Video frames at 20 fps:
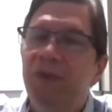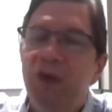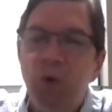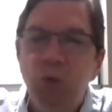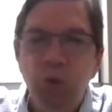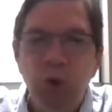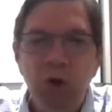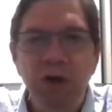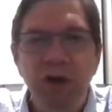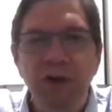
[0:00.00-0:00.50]
the
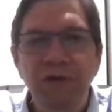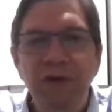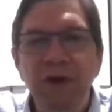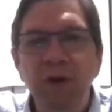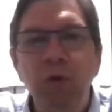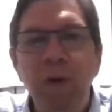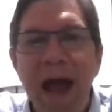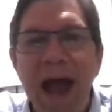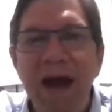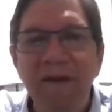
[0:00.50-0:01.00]
wood, the
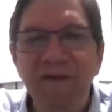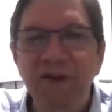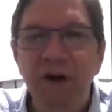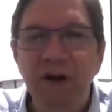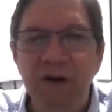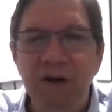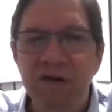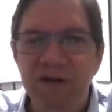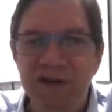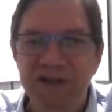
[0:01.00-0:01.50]

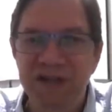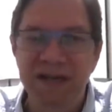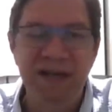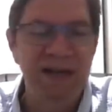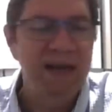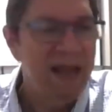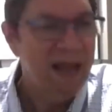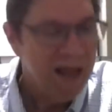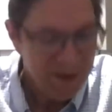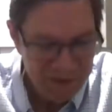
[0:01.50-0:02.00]
rafters,
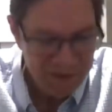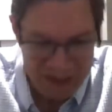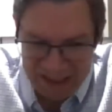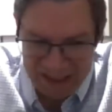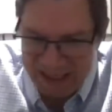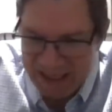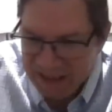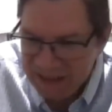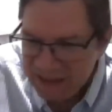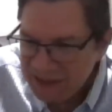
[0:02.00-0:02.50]
and the
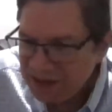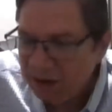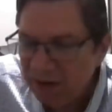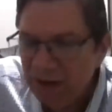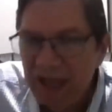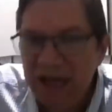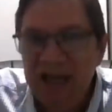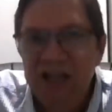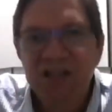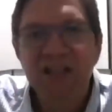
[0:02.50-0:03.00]

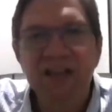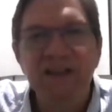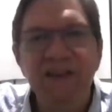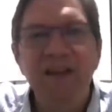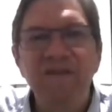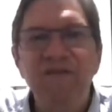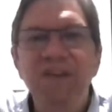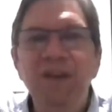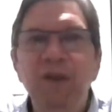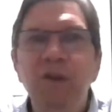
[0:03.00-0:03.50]
insulation
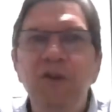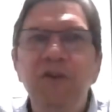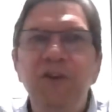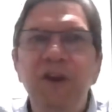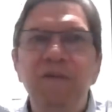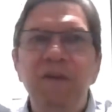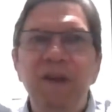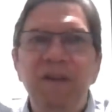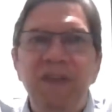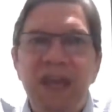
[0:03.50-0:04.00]
that fills
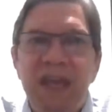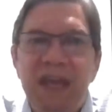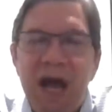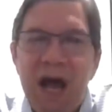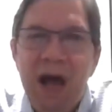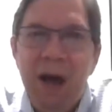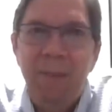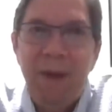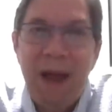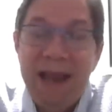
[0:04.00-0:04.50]
everything up.